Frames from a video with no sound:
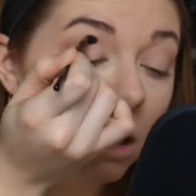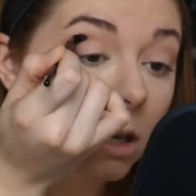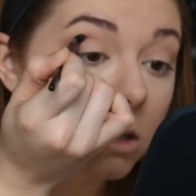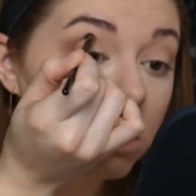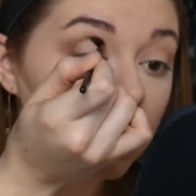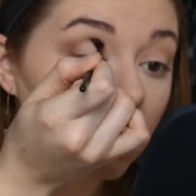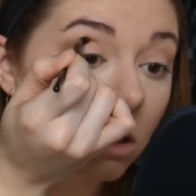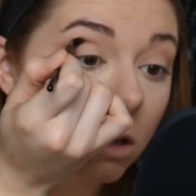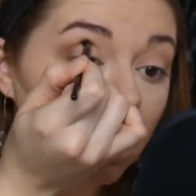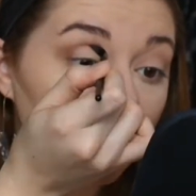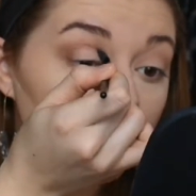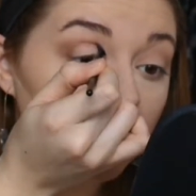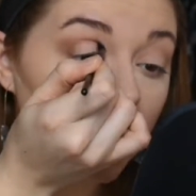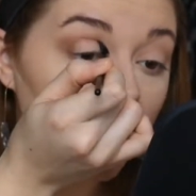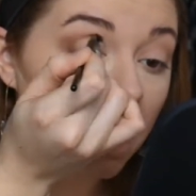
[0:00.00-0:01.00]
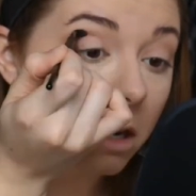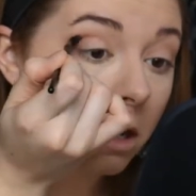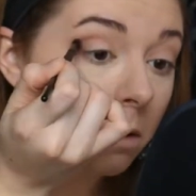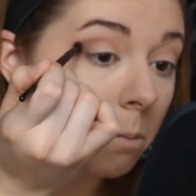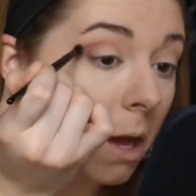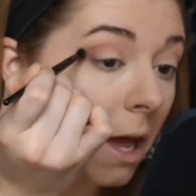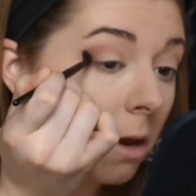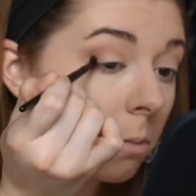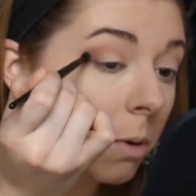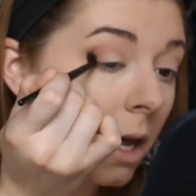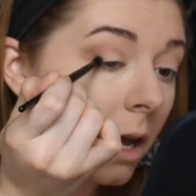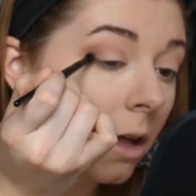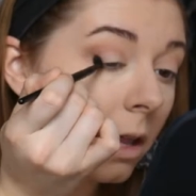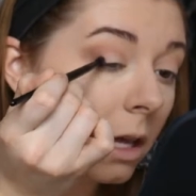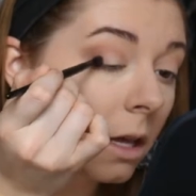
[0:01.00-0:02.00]
it's a good companion matte
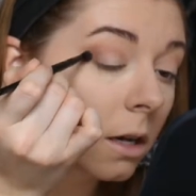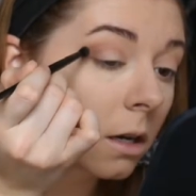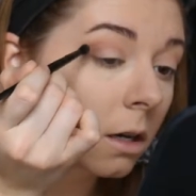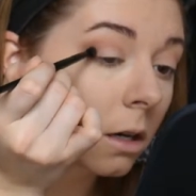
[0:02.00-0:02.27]
palette.